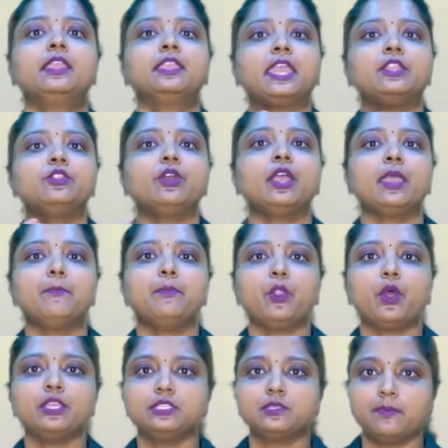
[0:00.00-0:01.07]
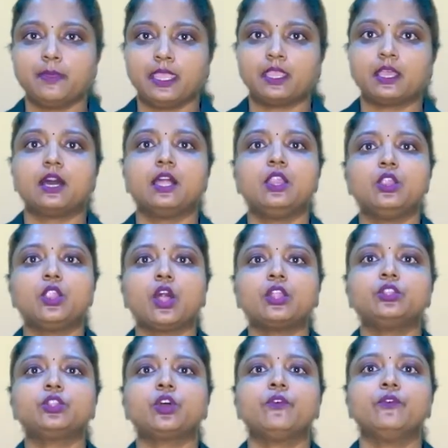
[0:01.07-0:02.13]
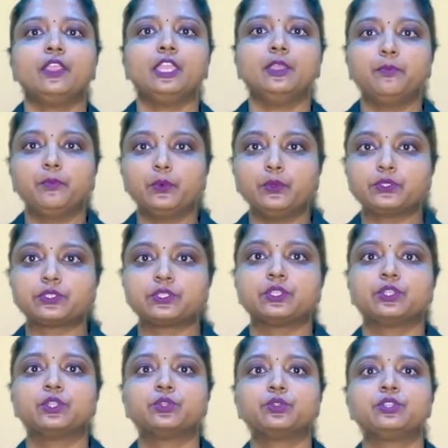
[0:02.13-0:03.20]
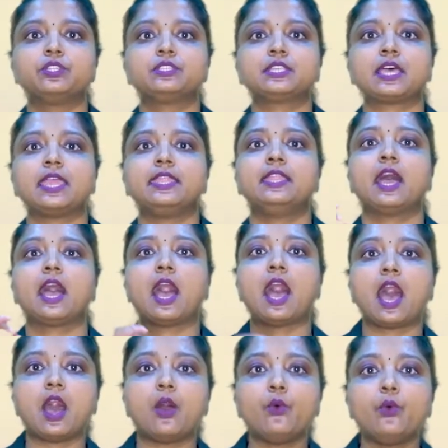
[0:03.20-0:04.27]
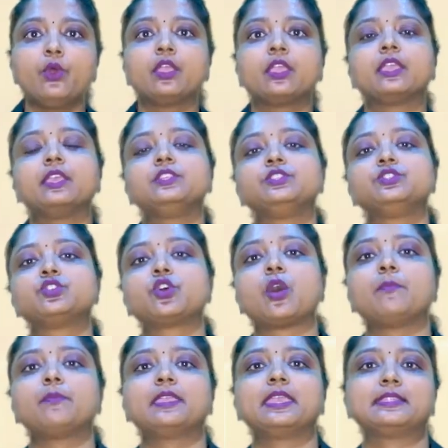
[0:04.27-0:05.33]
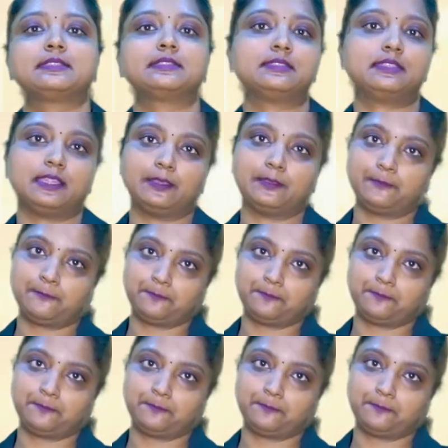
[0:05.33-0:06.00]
can your employees make a lot of inputs to decide how his job gets done?